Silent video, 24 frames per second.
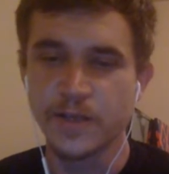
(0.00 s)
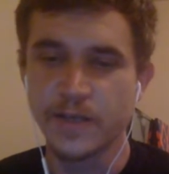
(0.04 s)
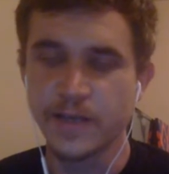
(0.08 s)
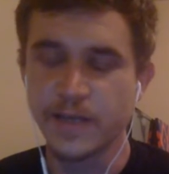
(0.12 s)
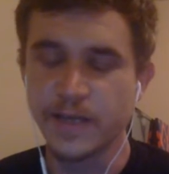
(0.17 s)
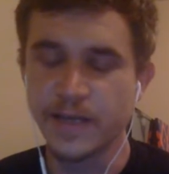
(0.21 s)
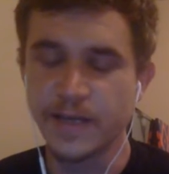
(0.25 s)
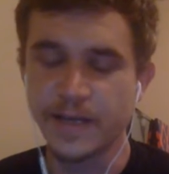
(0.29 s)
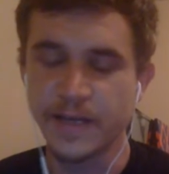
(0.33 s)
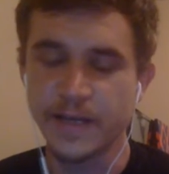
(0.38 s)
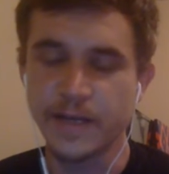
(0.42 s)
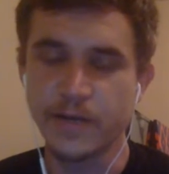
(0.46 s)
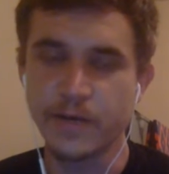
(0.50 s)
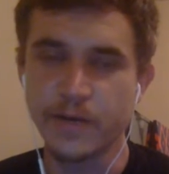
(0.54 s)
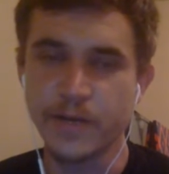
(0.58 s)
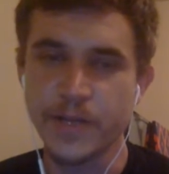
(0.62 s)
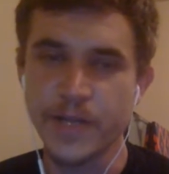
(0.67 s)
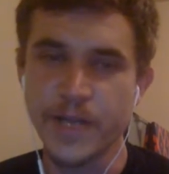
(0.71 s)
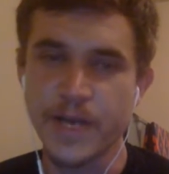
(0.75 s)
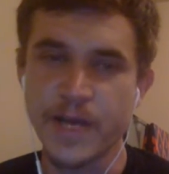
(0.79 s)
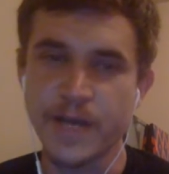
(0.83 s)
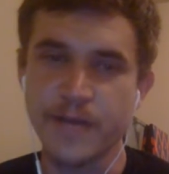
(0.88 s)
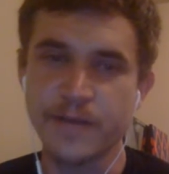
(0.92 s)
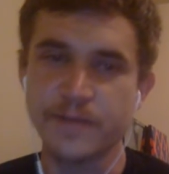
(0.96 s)
He didn't go to
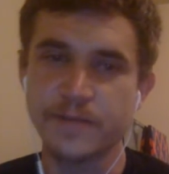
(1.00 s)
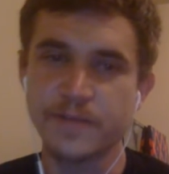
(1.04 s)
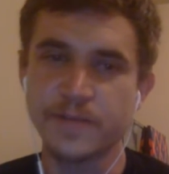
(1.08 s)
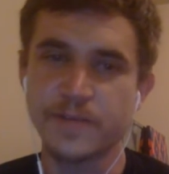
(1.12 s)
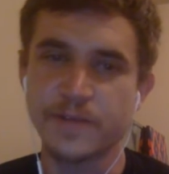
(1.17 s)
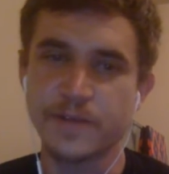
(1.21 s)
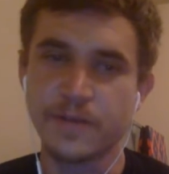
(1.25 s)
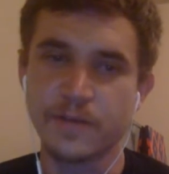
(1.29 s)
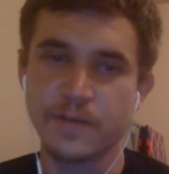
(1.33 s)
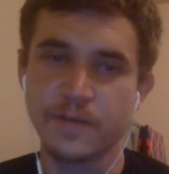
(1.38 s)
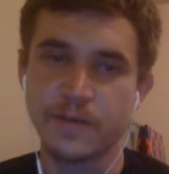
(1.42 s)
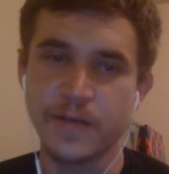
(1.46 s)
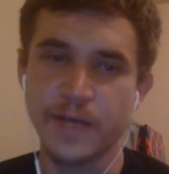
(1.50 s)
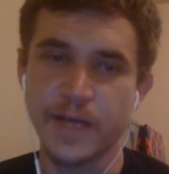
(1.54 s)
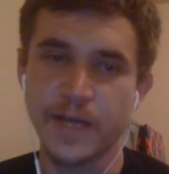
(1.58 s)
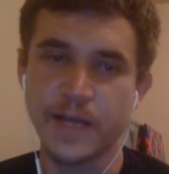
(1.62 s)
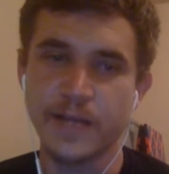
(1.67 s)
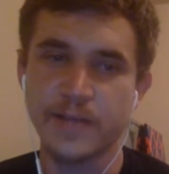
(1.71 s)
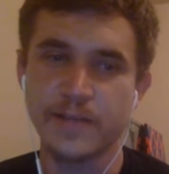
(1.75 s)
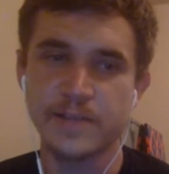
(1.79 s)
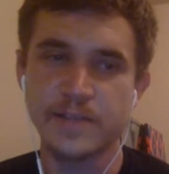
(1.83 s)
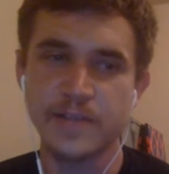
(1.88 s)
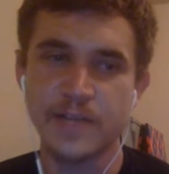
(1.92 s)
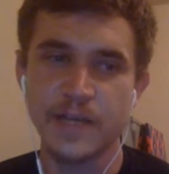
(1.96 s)
that, so
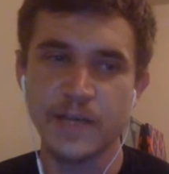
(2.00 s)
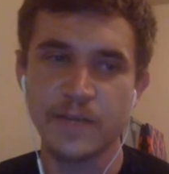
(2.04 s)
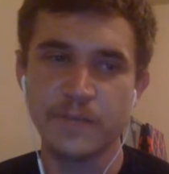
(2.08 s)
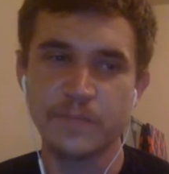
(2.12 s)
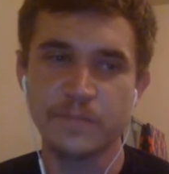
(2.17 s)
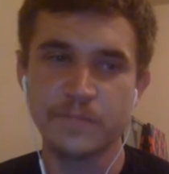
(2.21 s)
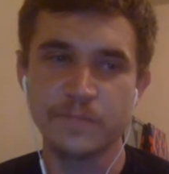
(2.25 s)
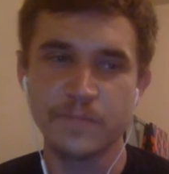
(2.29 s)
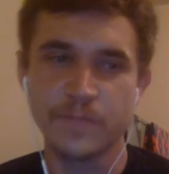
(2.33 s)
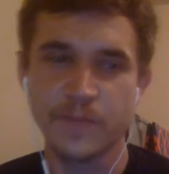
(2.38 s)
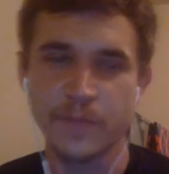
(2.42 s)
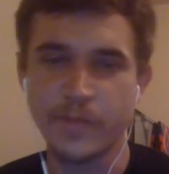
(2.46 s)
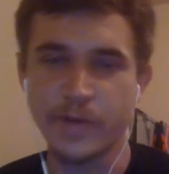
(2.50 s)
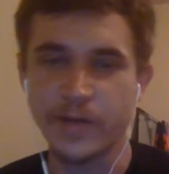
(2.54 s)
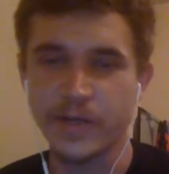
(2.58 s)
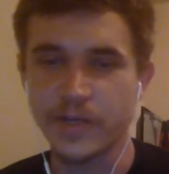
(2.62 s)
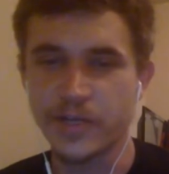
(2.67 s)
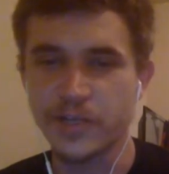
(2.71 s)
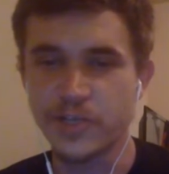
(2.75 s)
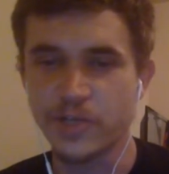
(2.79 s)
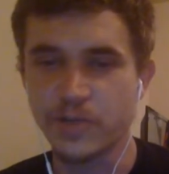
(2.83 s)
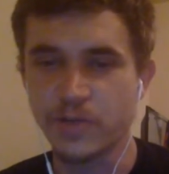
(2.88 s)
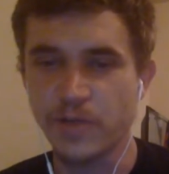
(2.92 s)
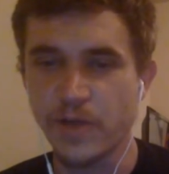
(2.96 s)
again, Sam, I'm not going
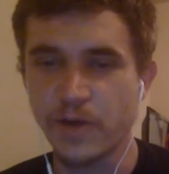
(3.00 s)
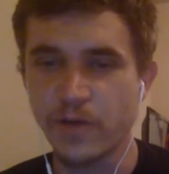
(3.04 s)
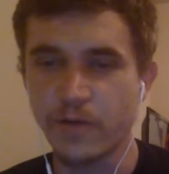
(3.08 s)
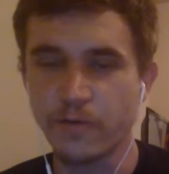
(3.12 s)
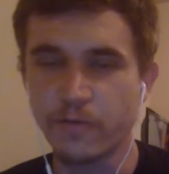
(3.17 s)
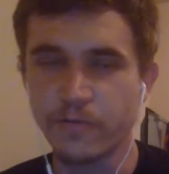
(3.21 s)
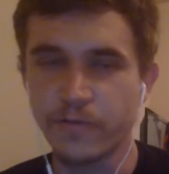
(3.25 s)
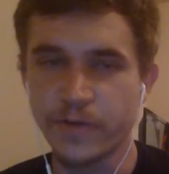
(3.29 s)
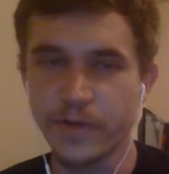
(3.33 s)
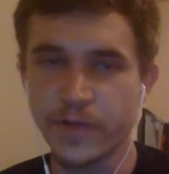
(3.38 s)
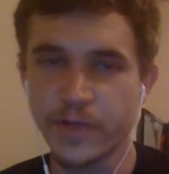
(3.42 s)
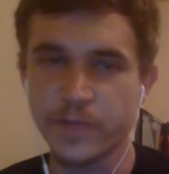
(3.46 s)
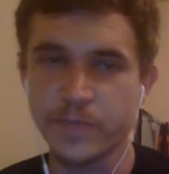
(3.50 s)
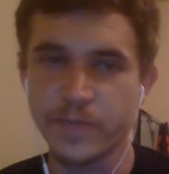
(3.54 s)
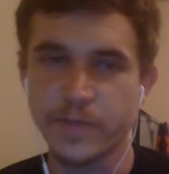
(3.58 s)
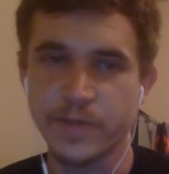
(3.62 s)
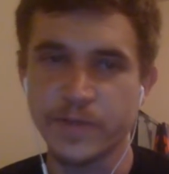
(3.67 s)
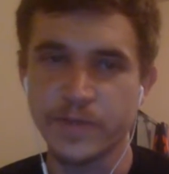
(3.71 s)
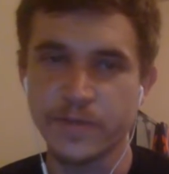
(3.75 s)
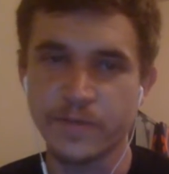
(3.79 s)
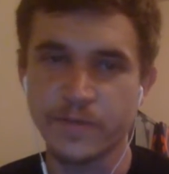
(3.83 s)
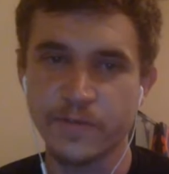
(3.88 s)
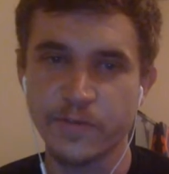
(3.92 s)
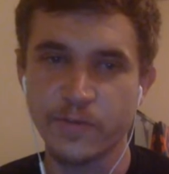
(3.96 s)
to show that whole footage,
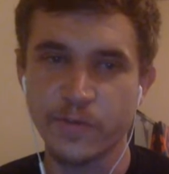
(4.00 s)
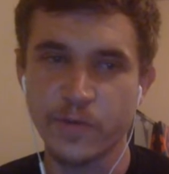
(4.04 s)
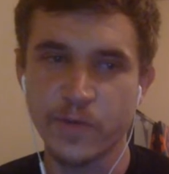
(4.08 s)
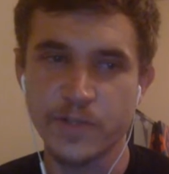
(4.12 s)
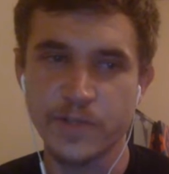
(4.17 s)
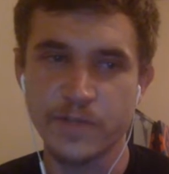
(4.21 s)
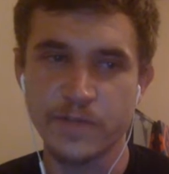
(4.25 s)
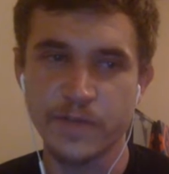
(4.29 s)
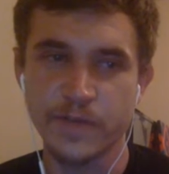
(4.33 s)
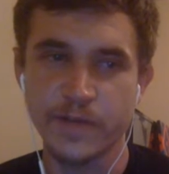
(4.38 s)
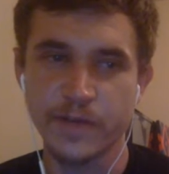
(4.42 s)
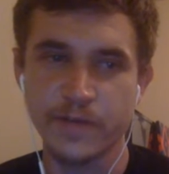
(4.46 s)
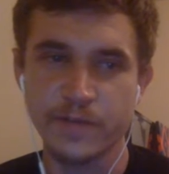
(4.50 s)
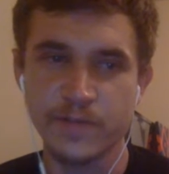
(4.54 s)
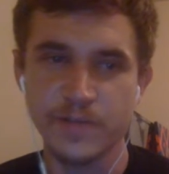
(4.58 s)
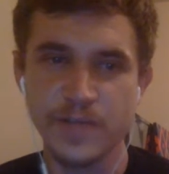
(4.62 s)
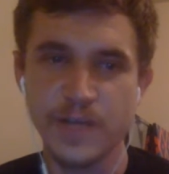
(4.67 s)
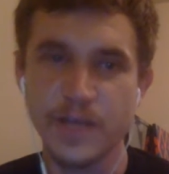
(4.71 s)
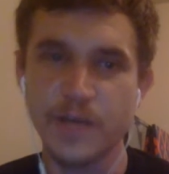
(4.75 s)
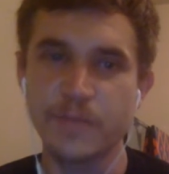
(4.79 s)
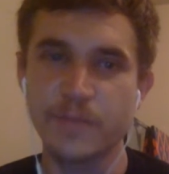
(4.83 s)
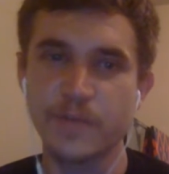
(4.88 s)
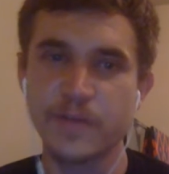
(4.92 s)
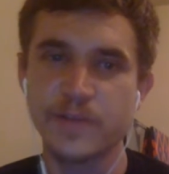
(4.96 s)
but if you watch the video,
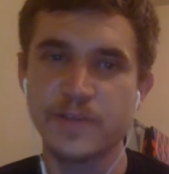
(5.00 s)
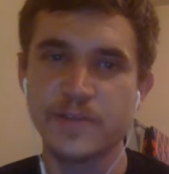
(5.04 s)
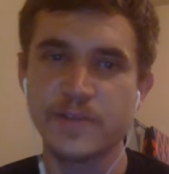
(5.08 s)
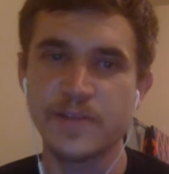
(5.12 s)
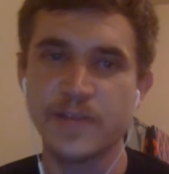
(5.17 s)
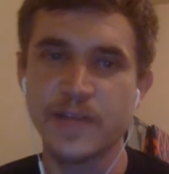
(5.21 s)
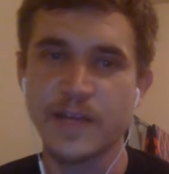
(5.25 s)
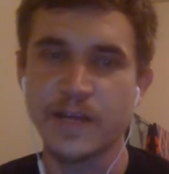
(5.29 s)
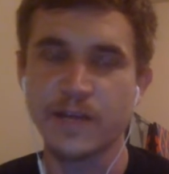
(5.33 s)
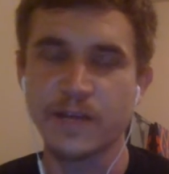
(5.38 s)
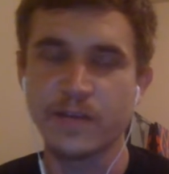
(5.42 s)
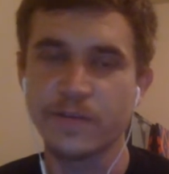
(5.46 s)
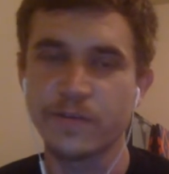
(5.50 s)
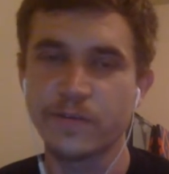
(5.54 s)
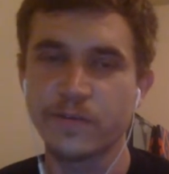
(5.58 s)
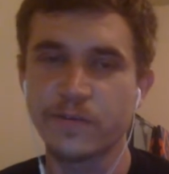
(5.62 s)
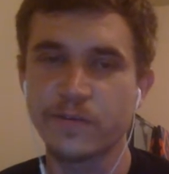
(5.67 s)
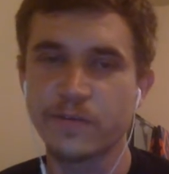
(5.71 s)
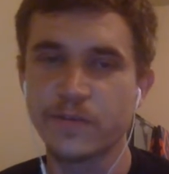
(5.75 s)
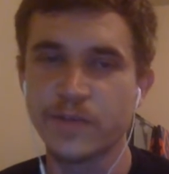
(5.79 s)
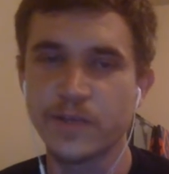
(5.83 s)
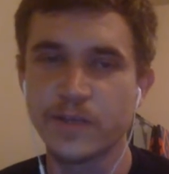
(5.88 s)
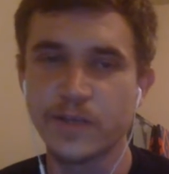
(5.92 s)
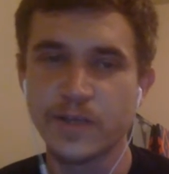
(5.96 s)
Sam does take a
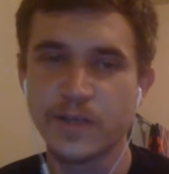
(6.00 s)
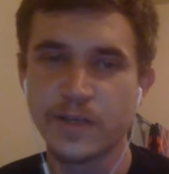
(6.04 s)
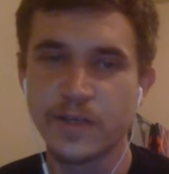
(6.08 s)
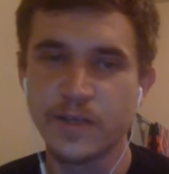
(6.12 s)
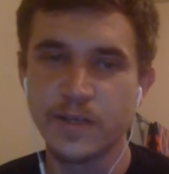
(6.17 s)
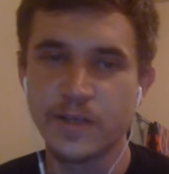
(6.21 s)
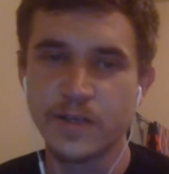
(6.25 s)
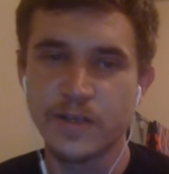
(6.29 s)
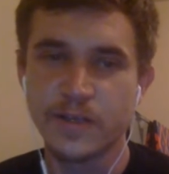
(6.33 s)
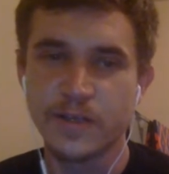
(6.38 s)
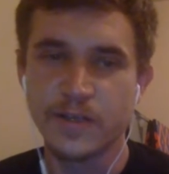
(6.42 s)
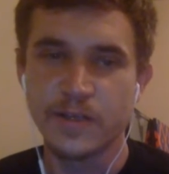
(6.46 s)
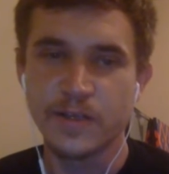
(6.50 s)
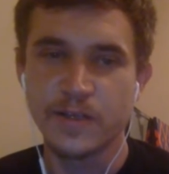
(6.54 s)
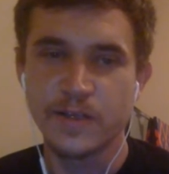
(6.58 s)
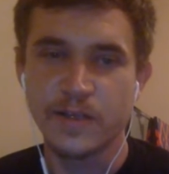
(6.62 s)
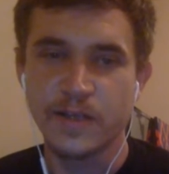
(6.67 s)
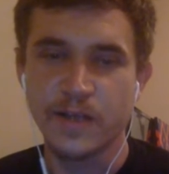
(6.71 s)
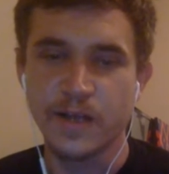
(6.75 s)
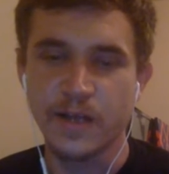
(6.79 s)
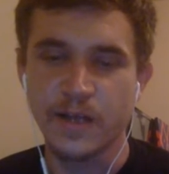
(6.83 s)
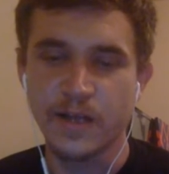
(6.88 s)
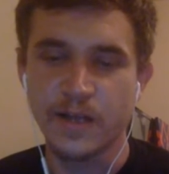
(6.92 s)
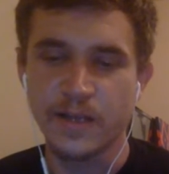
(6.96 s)
little
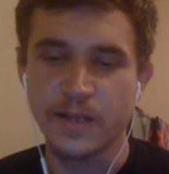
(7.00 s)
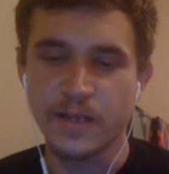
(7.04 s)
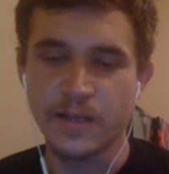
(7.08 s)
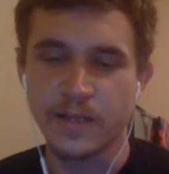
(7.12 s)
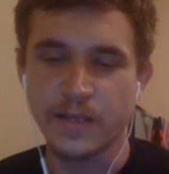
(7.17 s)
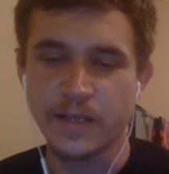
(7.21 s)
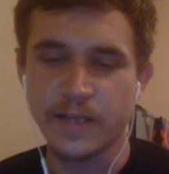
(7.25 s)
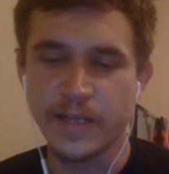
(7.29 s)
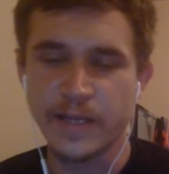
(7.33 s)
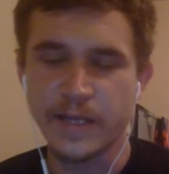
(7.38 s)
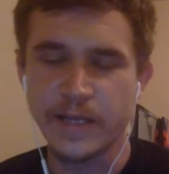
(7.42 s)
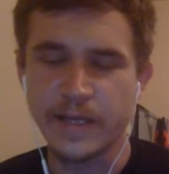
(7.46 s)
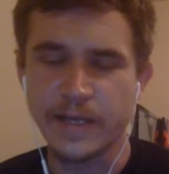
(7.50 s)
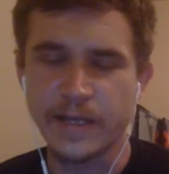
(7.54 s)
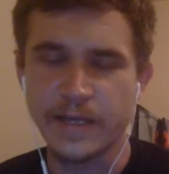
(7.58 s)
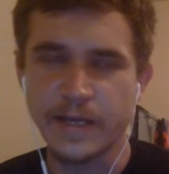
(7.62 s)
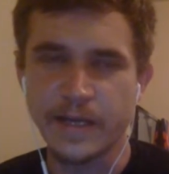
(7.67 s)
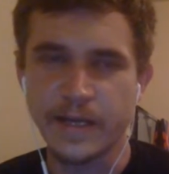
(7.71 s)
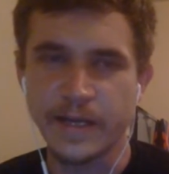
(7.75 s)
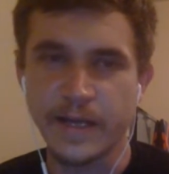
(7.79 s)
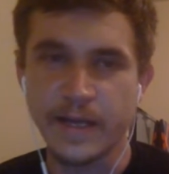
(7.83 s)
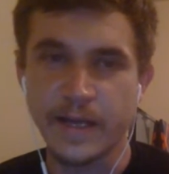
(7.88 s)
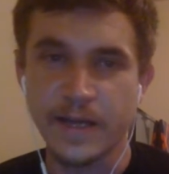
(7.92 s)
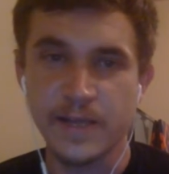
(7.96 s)
lead,
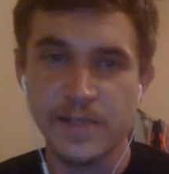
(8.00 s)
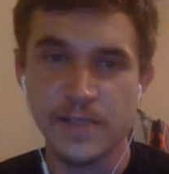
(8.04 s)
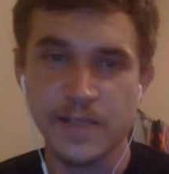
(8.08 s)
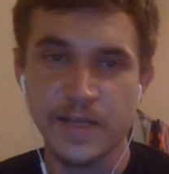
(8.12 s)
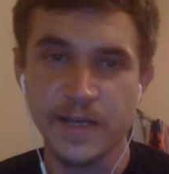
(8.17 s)
I guess.